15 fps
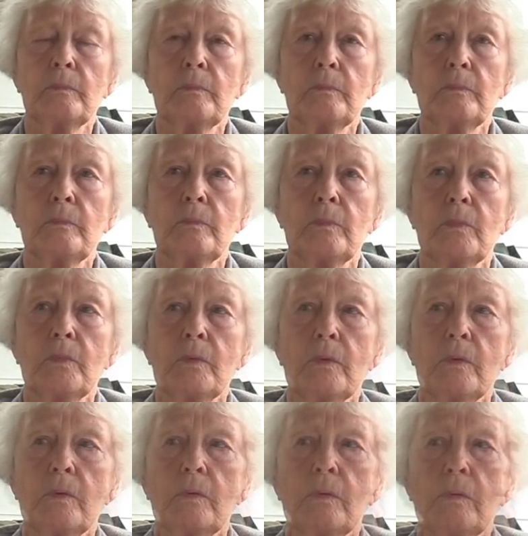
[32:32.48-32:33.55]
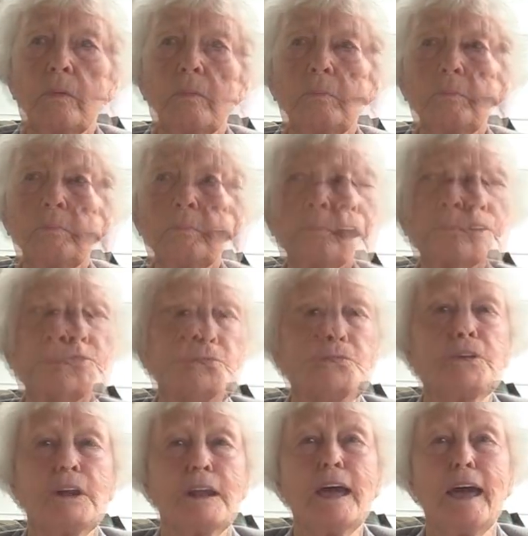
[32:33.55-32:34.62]
Oh Lord, when the kids
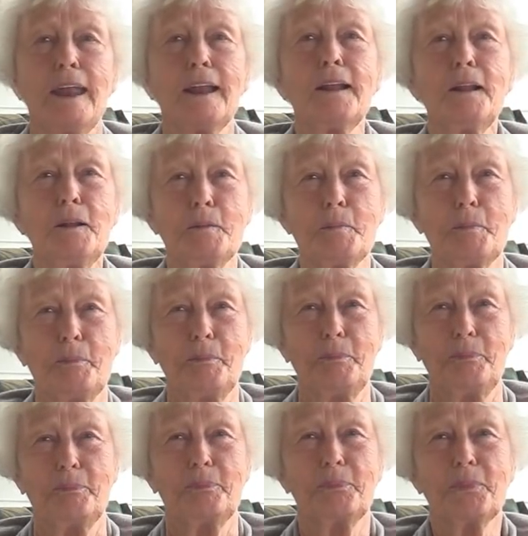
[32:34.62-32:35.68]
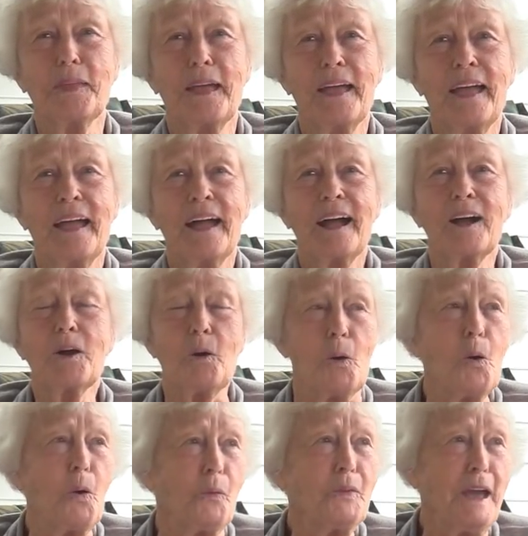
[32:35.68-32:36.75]
was little,
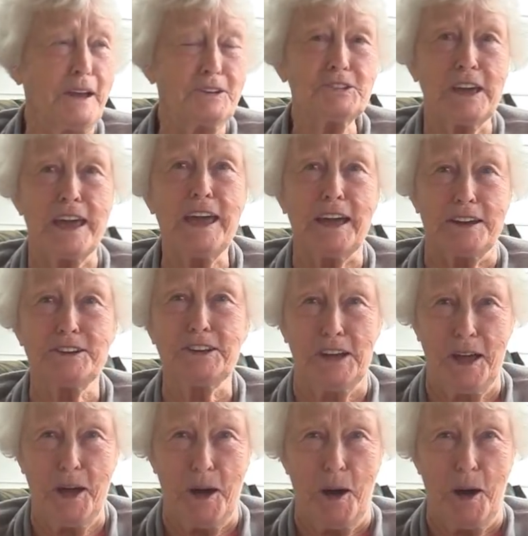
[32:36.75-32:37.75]
growing these kids up.